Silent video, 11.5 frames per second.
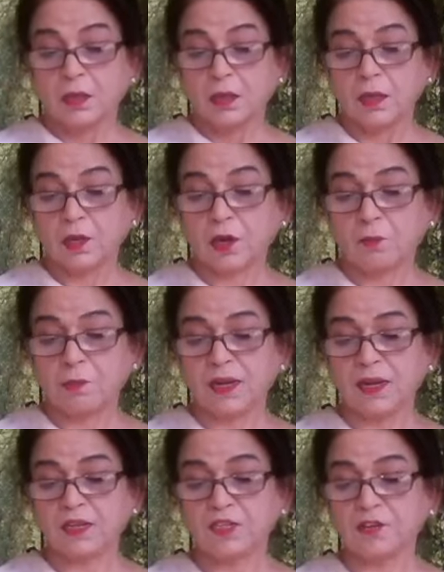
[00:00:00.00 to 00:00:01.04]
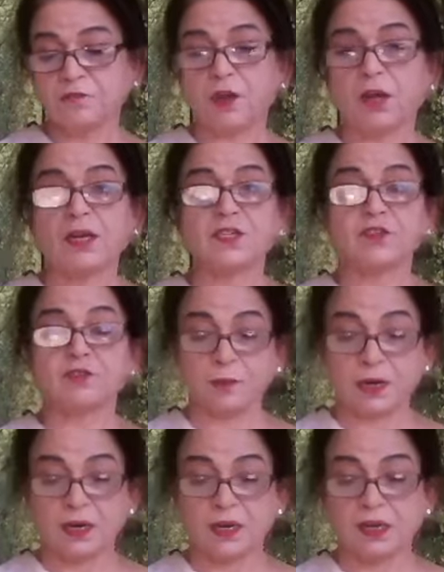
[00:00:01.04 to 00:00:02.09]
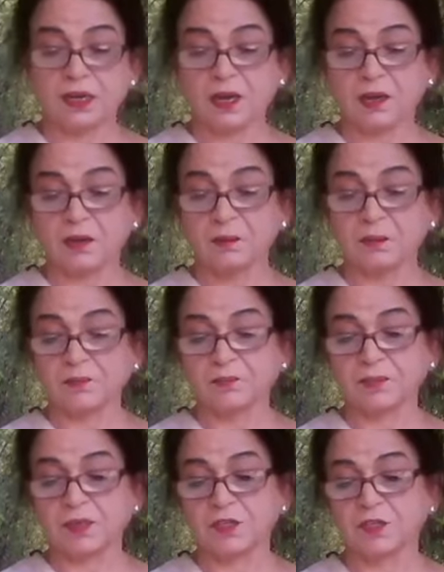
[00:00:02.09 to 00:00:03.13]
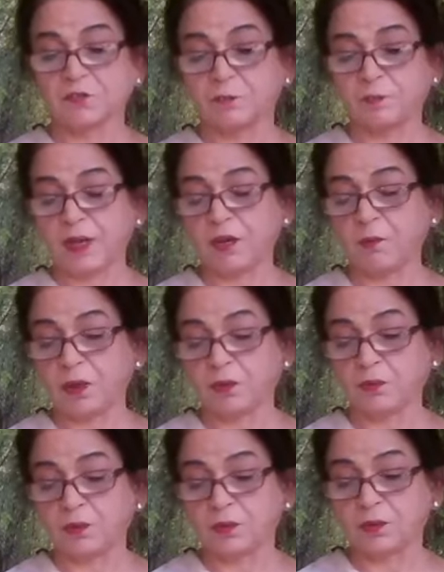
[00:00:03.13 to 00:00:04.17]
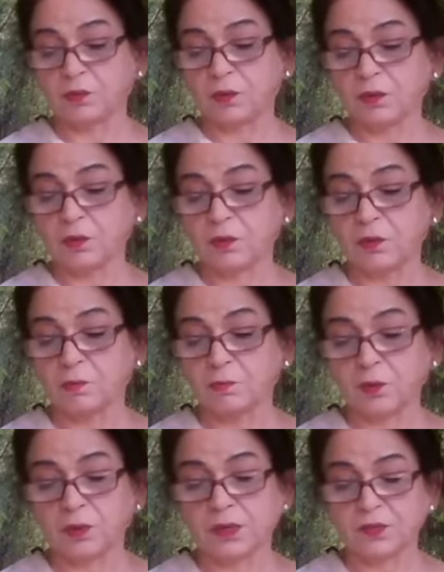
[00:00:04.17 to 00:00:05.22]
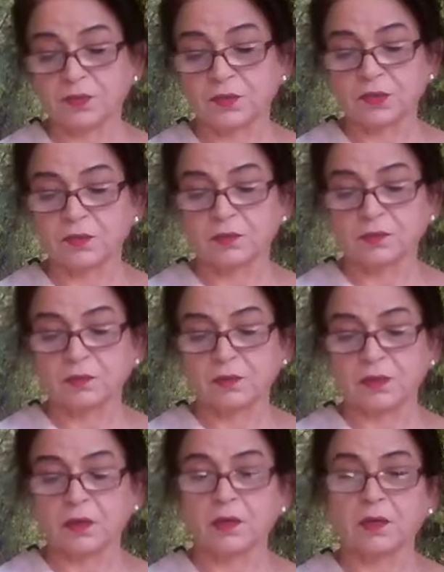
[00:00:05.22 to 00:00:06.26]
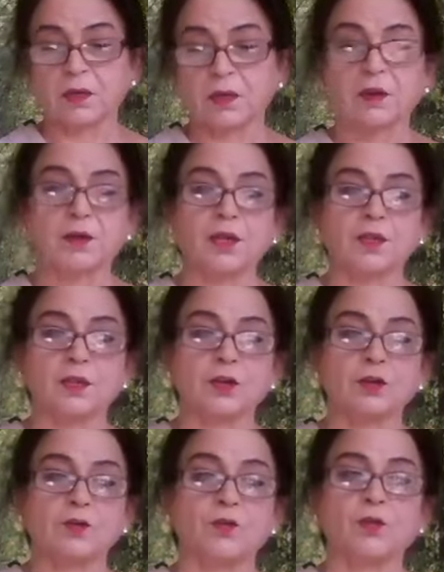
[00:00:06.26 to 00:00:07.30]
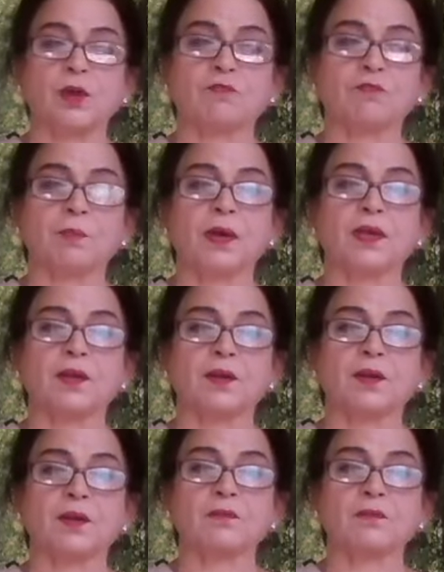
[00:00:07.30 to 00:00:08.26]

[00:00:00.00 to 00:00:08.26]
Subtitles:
A comprehensive knowledge of pranayam is of paramount importance in learning the control of mind.